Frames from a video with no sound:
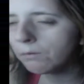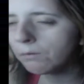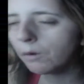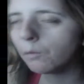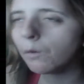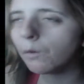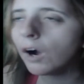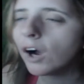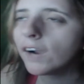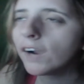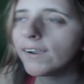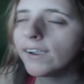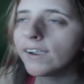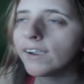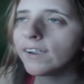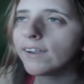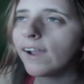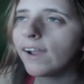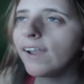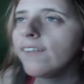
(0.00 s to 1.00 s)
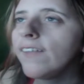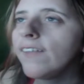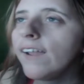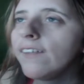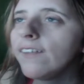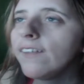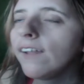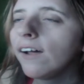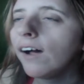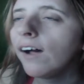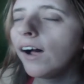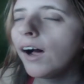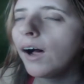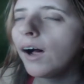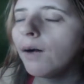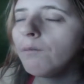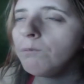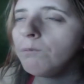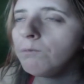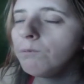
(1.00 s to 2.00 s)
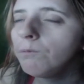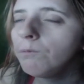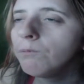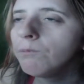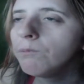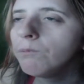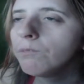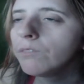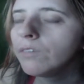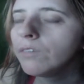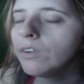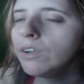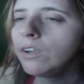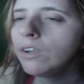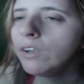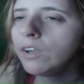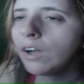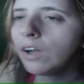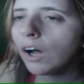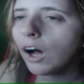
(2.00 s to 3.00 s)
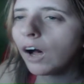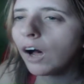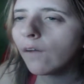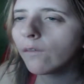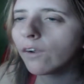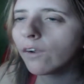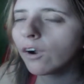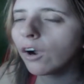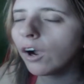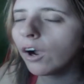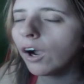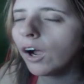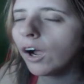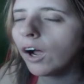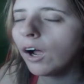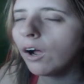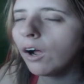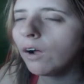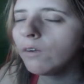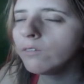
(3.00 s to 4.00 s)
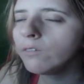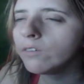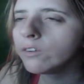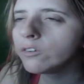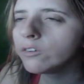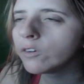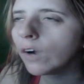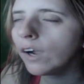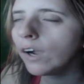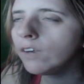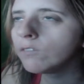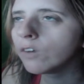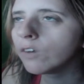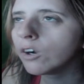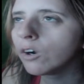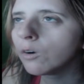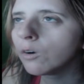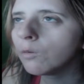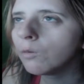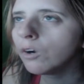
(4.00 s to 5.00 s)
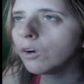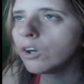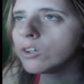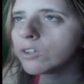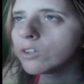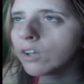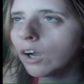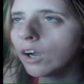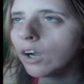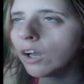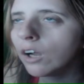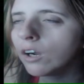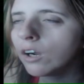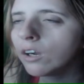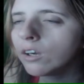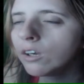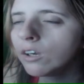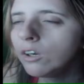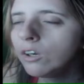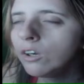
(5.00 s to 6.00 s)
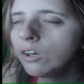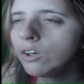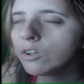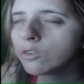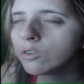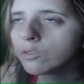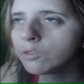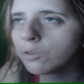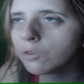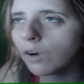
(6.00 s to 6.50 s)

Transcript: but walking. And then the uh, other, uh, the driver would kind of